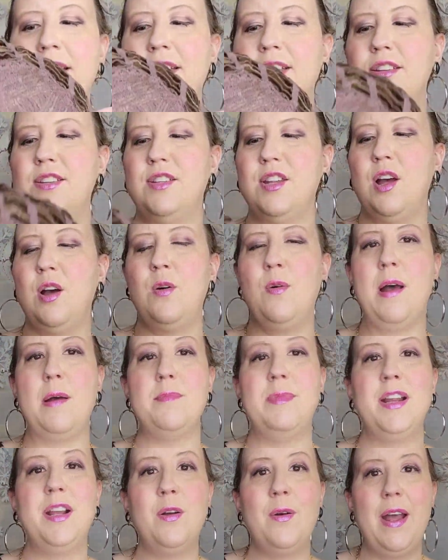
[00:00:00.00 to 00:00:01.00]
So I'm
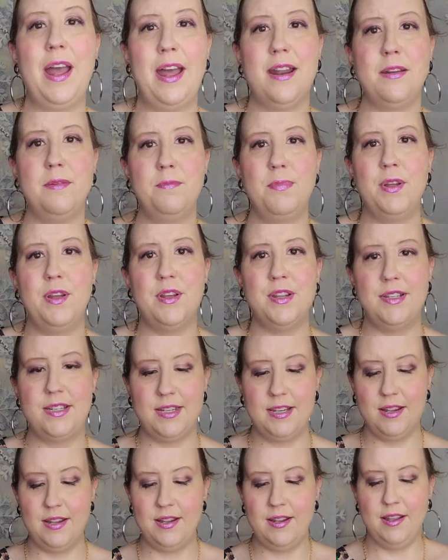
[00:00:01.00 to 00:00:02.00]
gonna go ahead and
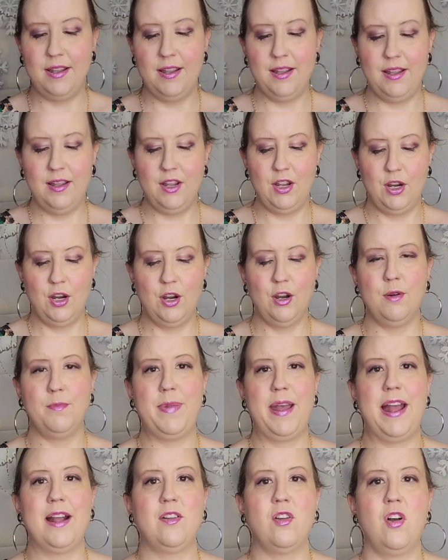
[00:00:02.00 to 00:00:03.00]
put her
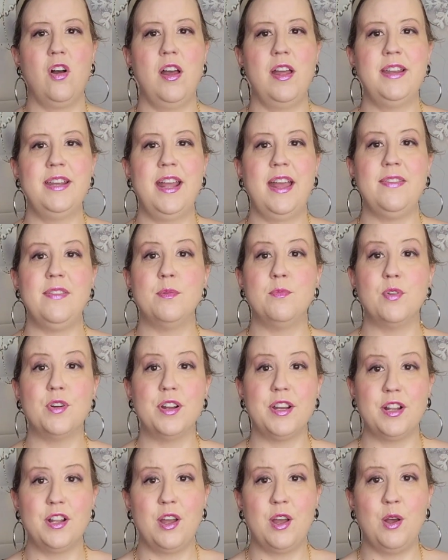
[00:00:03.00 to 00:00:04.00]
back on and then we're
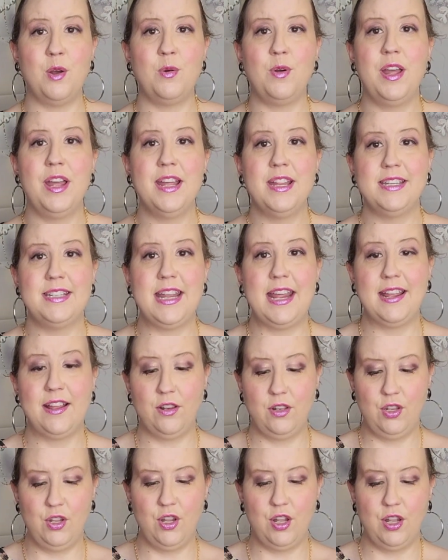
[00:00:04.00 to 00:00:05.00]
gonna go take a
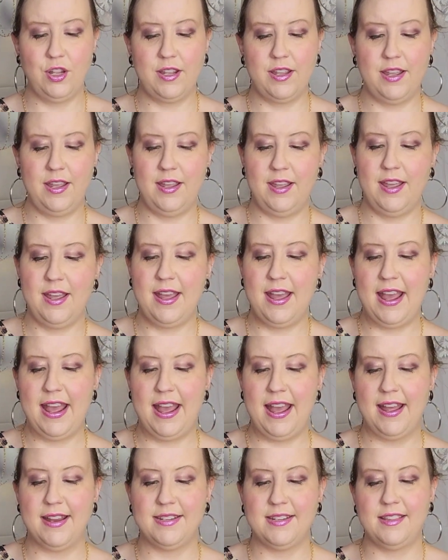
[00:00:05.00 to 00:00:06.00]
look
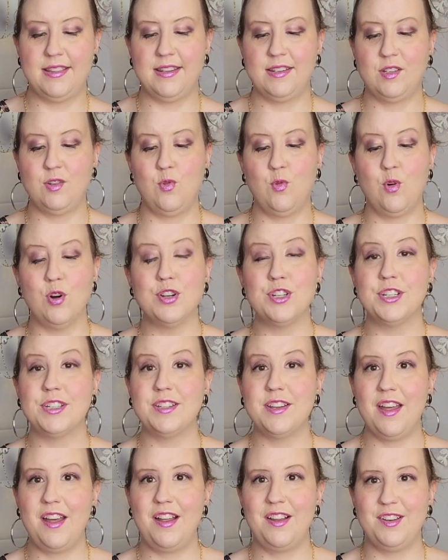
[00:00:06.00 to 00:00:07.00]
at this gorgeous
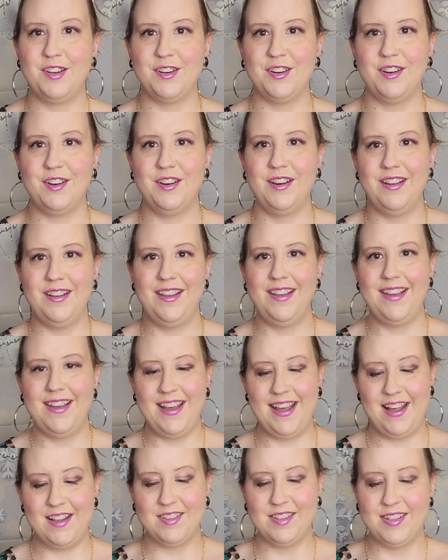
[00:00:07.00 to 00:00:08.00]
color
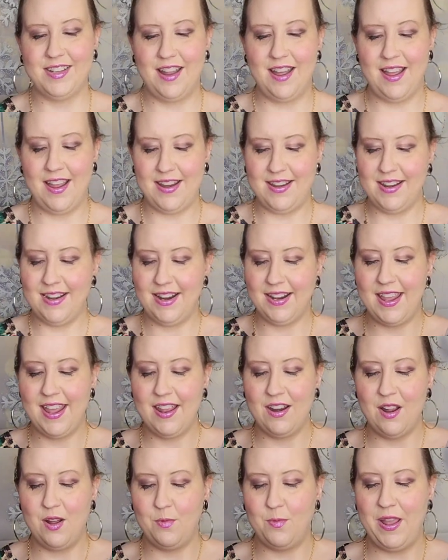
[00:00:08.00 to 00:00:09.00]
outside and I
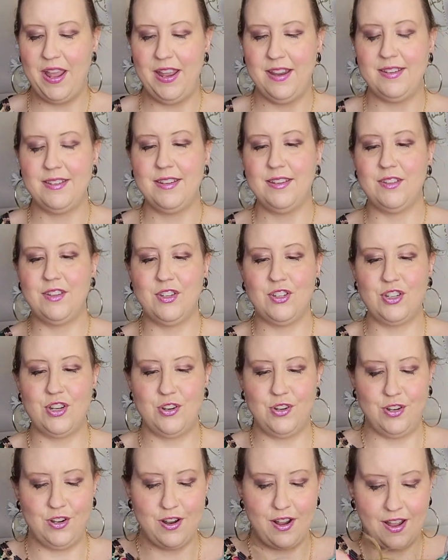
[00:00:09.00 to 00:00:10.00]
cannot wait to show
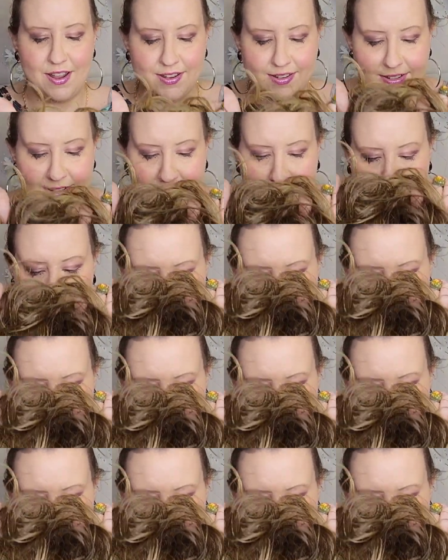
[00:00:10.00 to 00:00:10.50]
you guys.